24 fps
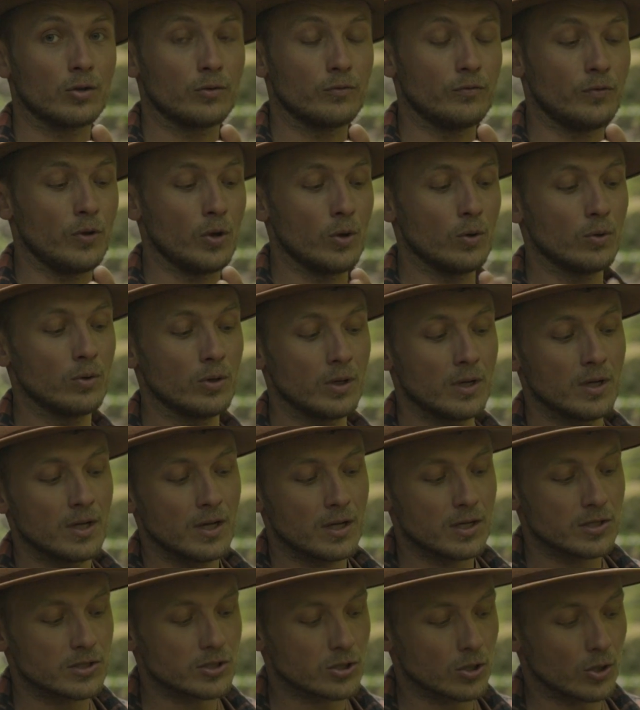of view,
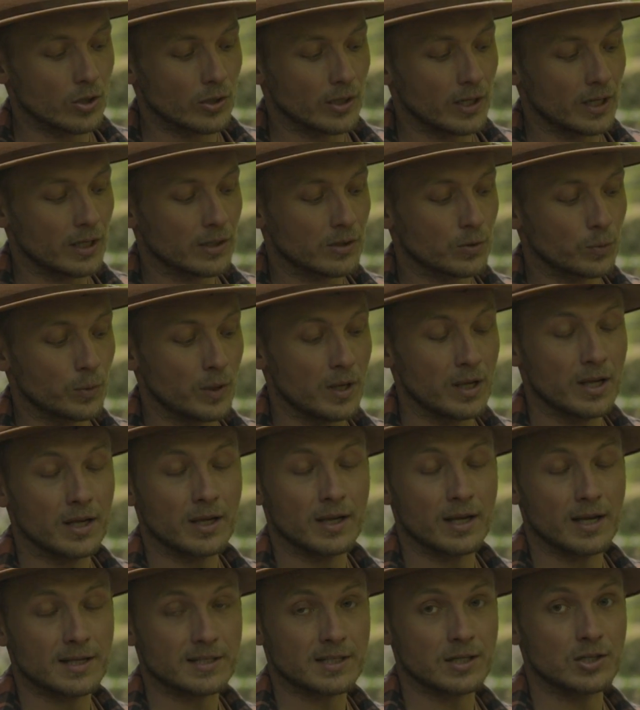so that we
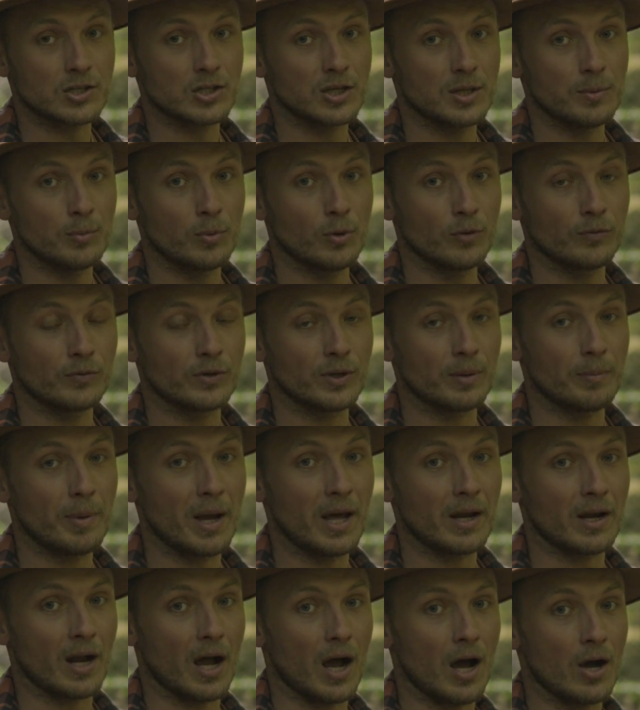essentially move the
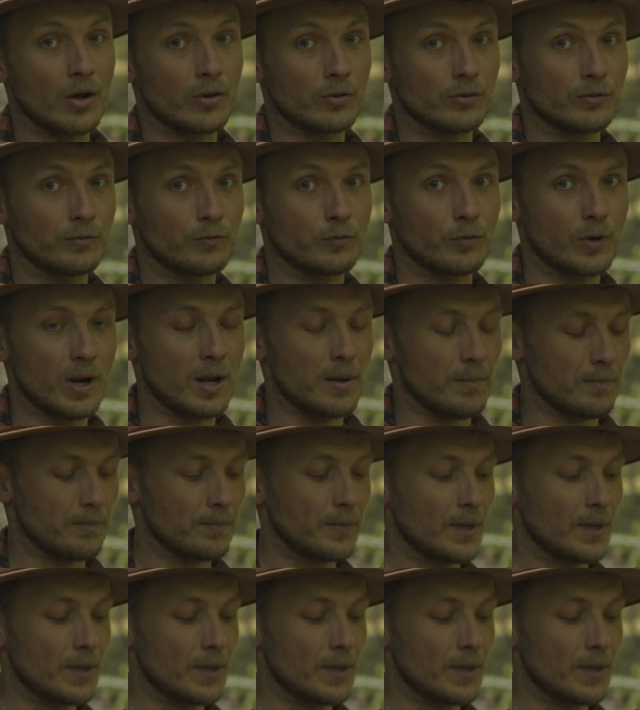bed out of the frame.